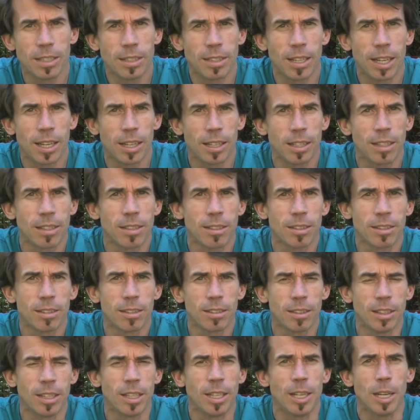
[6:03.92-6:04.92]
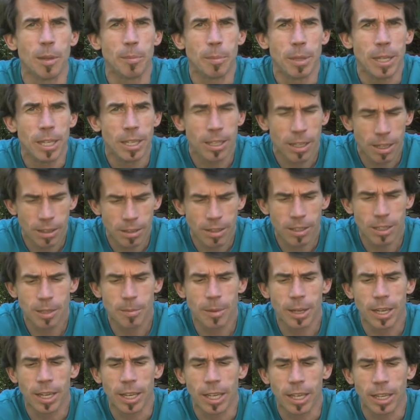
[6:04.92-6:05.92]
seconds and I peed out into
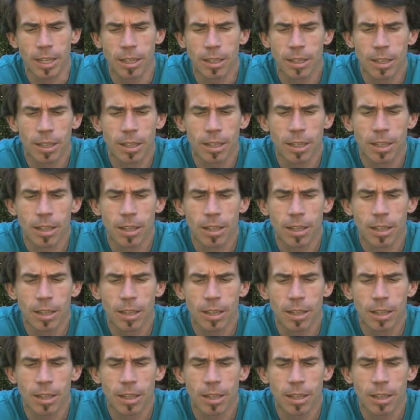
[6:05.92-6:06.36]
my hand